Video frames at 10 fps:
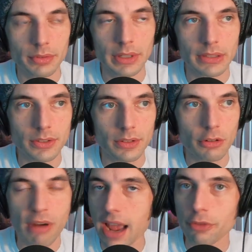It's
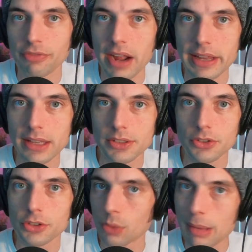Crack Fridays and
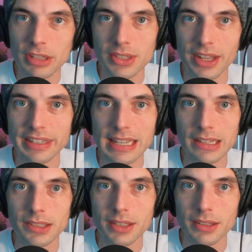Screaming
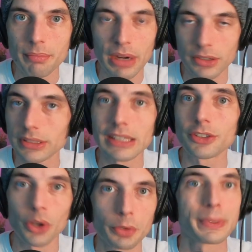Sundays. Apparently,
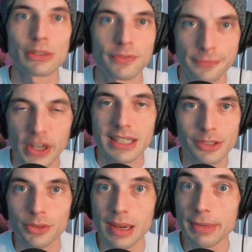it's always fucking
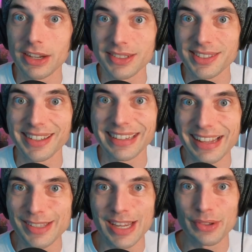screaming on
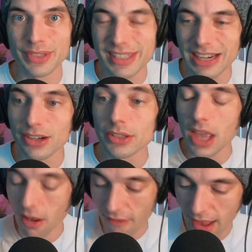Sundays downstairs.
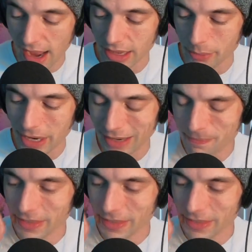Anyway,